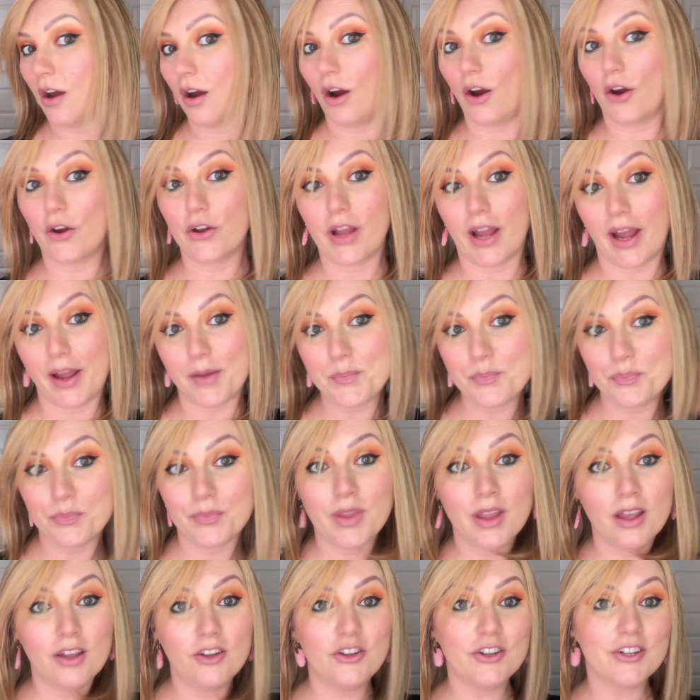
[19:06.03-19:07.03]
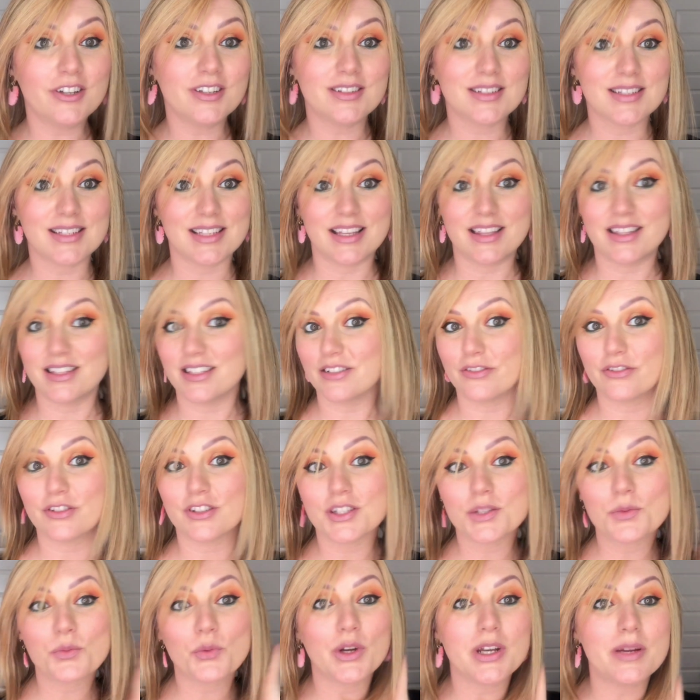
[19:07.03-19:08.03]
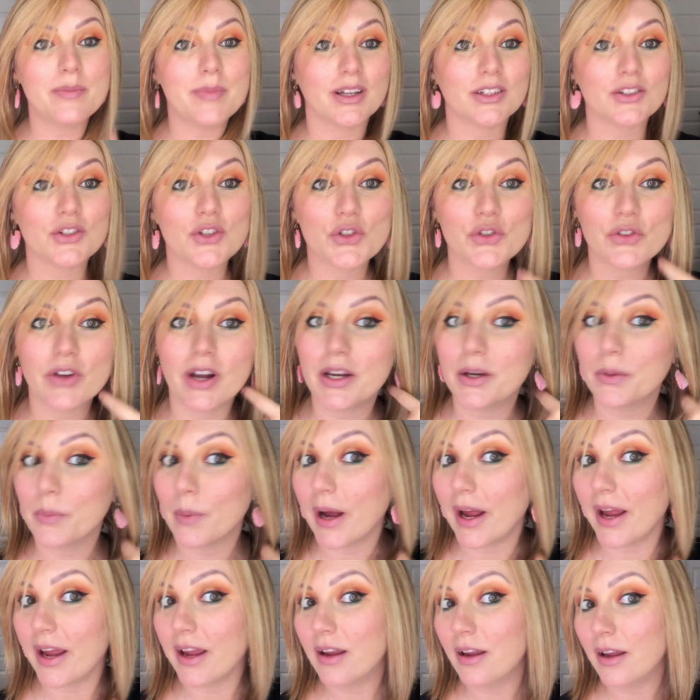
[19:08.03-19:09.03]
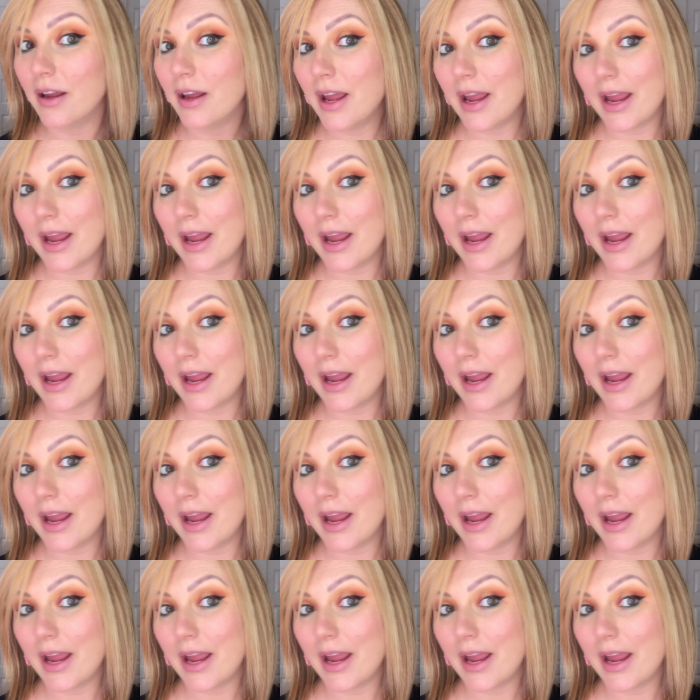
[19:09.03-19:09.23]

Okay, you can see the difference pretty much straight away.